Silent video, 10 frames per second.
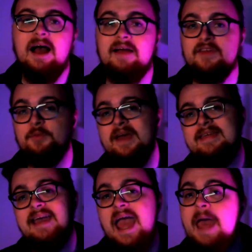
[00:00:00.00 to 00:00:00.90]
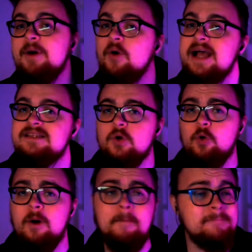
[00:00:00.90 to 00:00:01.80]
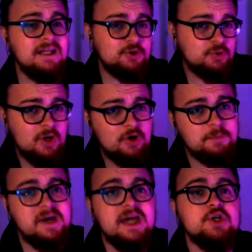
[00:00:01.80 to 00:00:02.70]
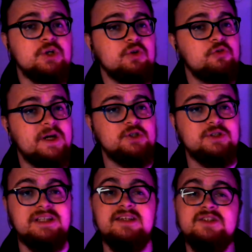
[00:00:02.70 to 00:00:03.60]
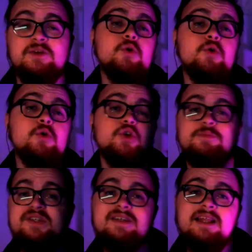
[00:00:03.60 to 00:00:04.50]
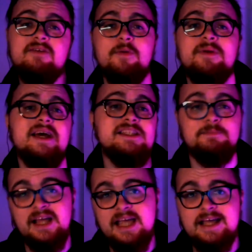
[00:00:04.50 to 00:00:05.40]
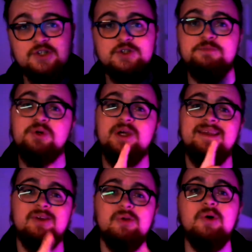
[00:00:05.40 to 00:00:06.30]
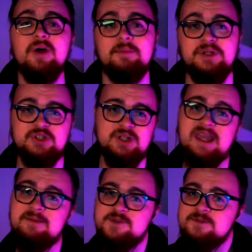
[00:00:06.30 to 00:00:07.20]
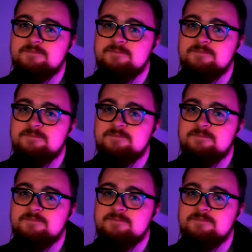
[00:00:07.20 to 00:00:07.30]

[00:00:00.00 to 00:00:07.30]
And that's why I think MOS, or Military Occupational Specialty, is something you should be stealing from Night's Black Agents to put in your RPG games.